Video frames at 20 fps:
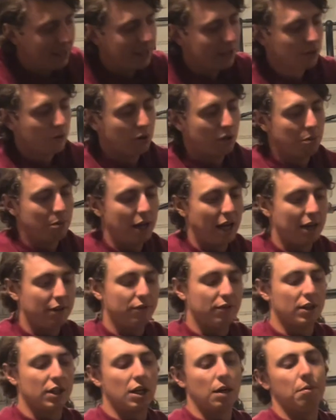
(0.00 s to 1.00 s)
this one in the bag
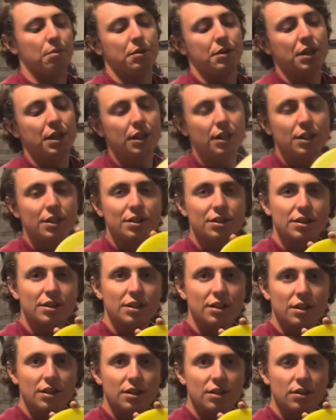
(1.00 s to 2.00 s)
for a couple years.
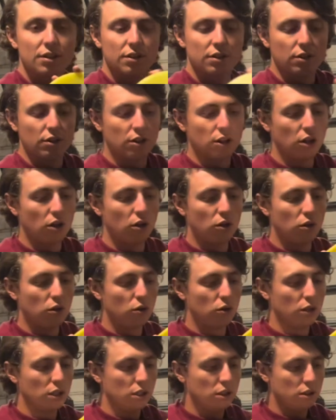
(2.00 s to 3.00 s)

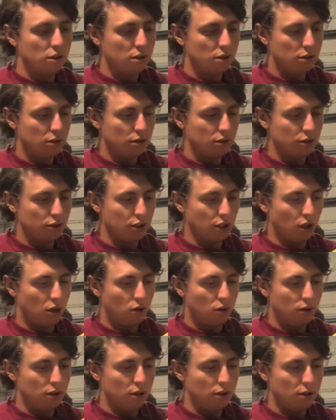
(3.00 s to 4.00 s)
Glow
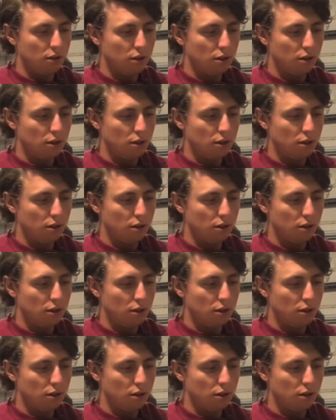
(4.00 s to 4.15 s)
Zone.